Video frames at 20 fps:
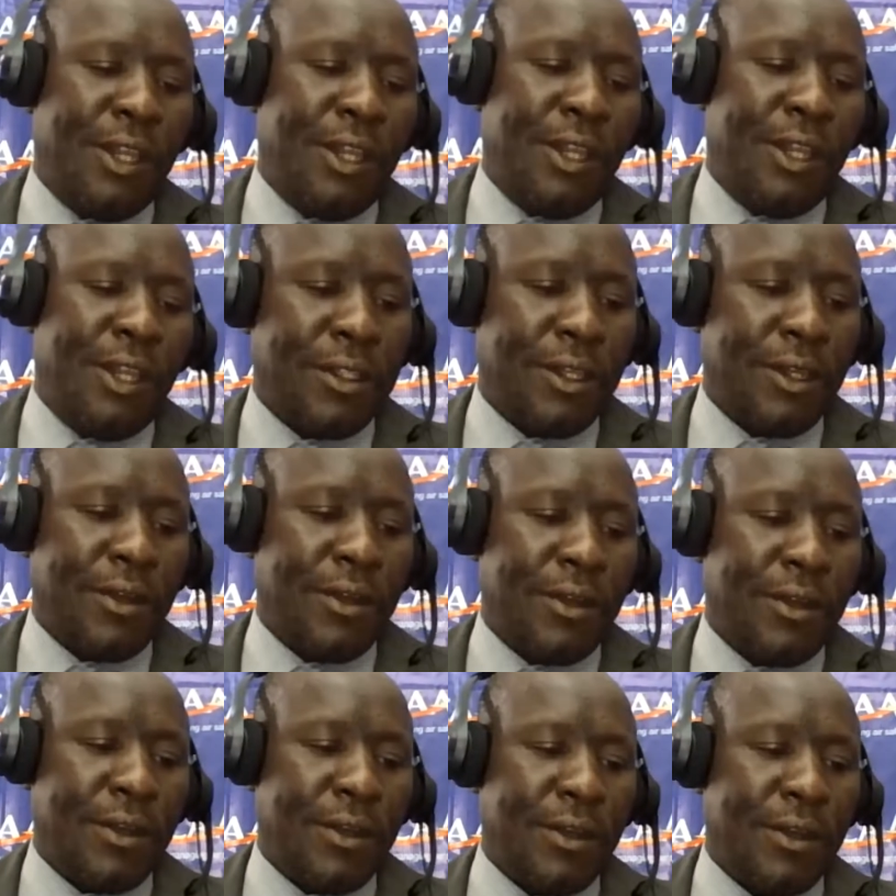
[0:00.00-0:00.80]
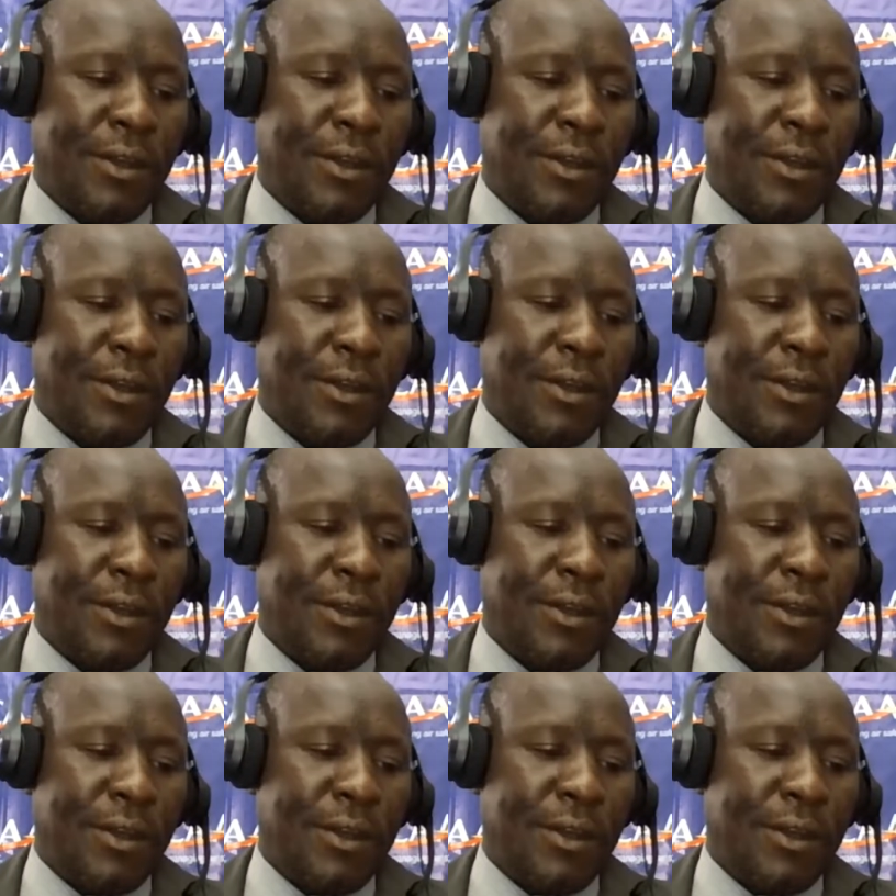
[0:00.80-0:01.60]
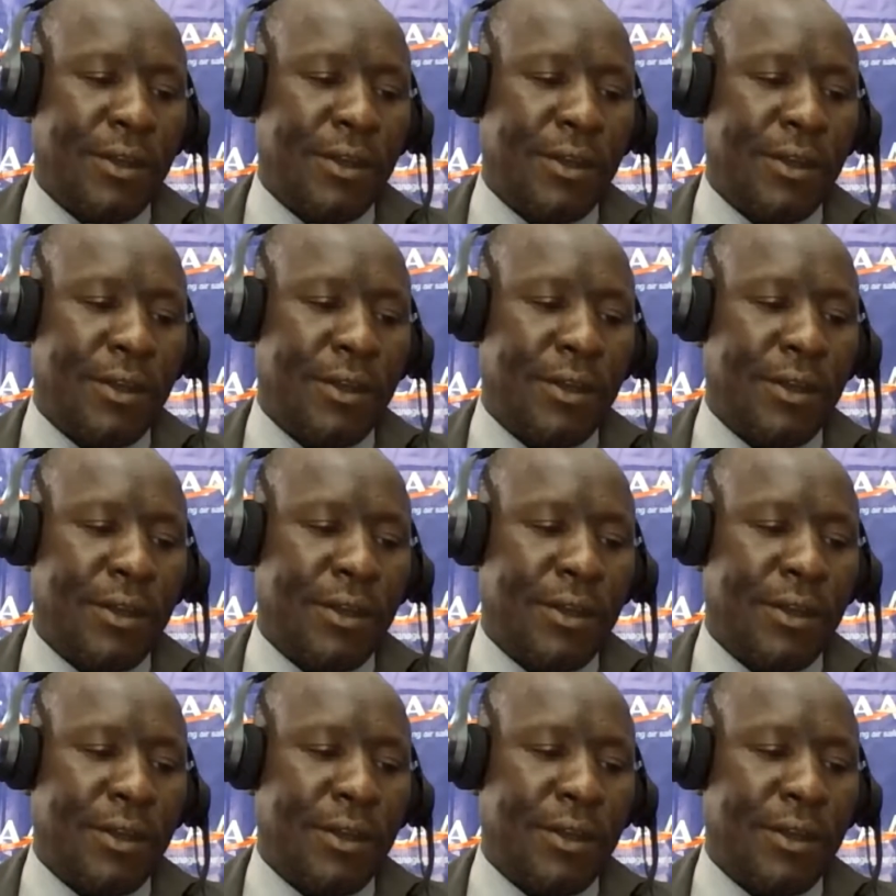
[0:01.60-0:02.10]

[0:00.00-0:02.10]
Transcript: as the 7th schedule.